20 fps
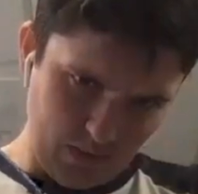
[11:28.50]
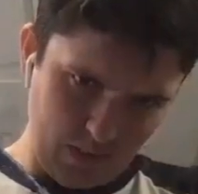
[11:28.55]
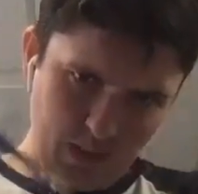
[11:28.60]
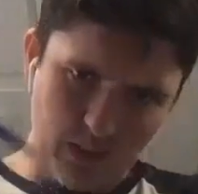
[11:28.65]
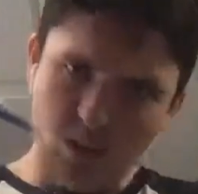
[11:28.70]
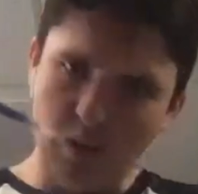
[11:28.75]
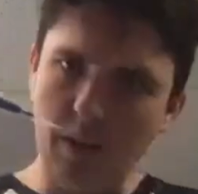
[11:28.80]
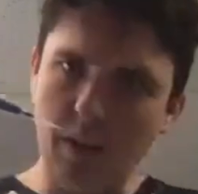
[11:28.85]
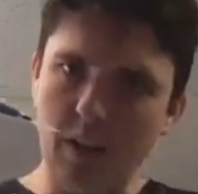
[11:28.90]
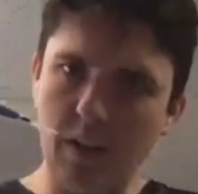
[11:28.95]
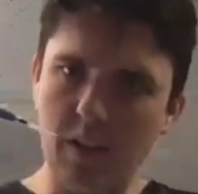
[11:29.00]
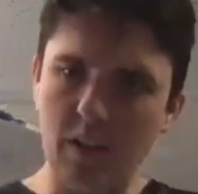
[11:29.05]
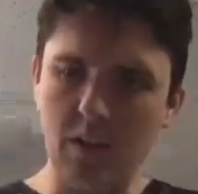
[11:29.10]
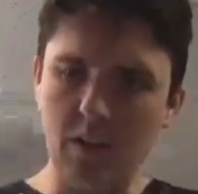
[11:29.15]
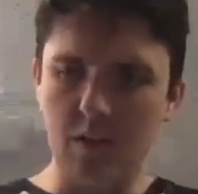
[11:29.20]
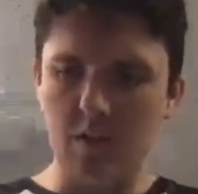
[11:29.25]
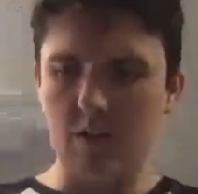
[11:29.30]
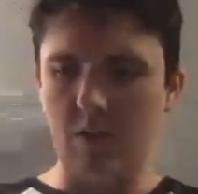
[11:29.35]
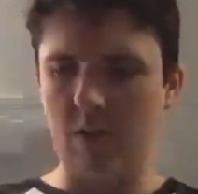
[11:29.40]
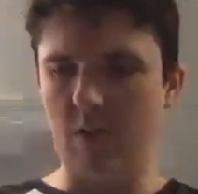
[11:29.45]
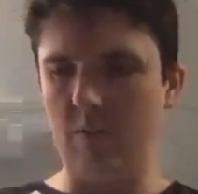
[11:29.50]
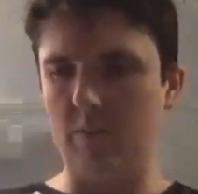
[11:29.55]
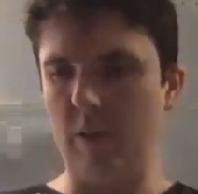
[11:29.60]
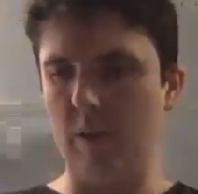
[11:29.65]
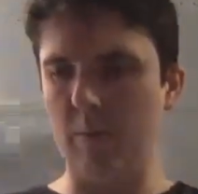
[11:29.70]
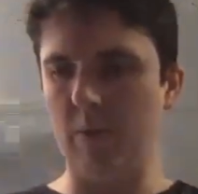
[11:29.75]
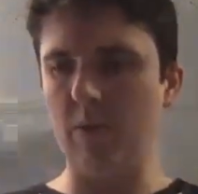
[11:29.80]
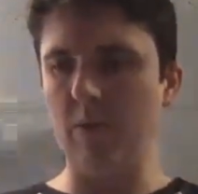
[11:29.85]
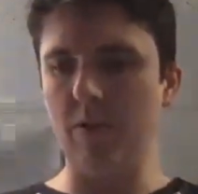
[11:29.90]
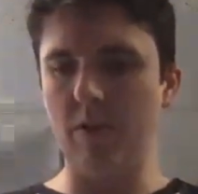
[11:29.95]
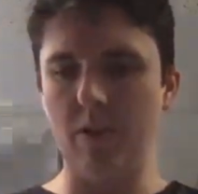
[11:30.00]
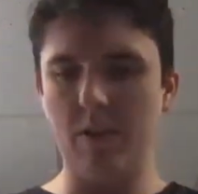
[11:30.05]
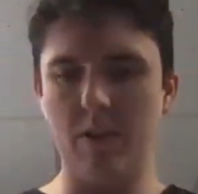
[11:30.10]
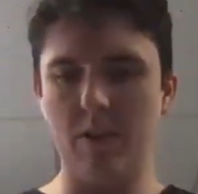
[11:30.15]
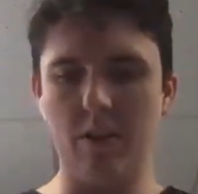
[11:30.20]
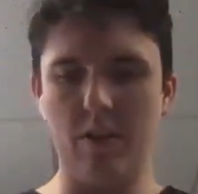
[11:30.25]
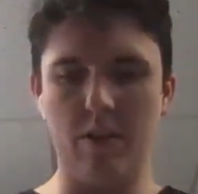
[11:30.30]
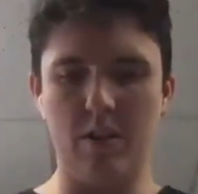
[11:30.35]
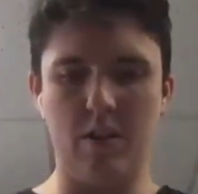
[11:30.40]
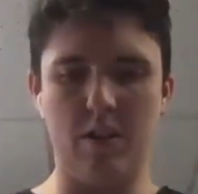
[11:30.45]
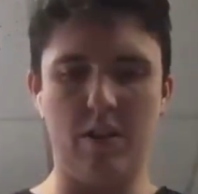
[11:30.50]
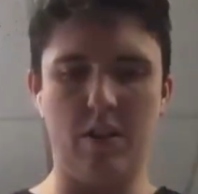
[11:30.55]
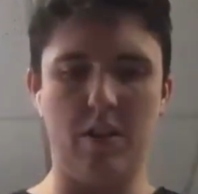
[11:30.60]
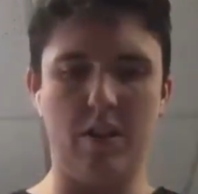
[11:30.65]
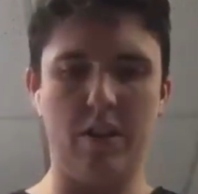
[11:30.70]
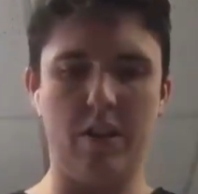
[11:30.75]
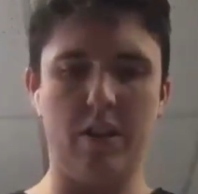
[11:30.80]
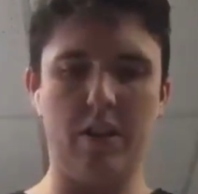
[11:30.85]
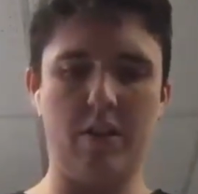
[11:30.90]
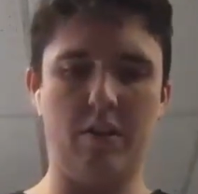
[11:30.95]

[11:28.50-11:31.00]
There we go. No bubbles in the thing.